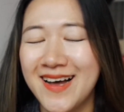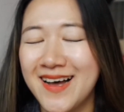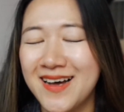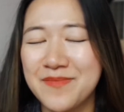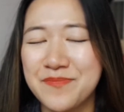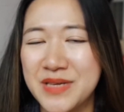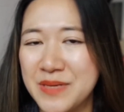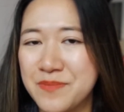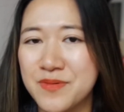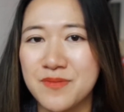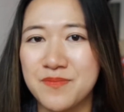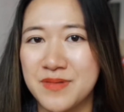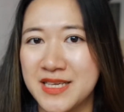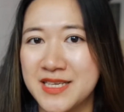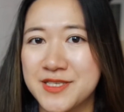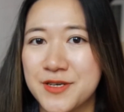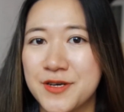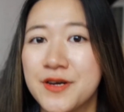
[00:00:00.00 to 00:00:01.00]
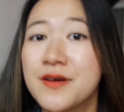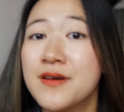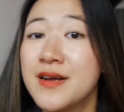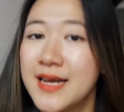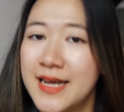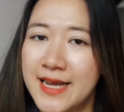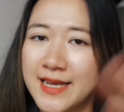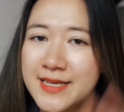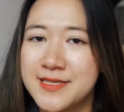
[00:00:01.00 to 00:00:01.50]
a people pleaser
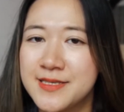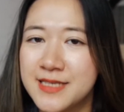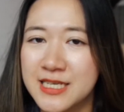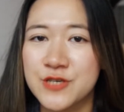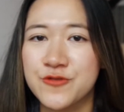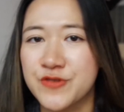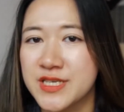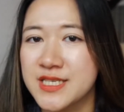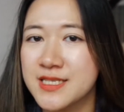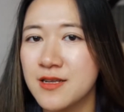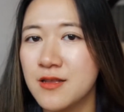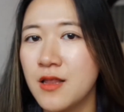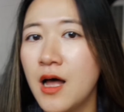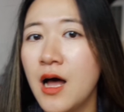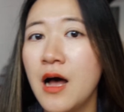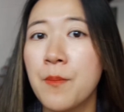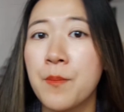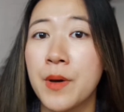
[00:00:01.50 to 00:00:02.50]
has decreased a lot,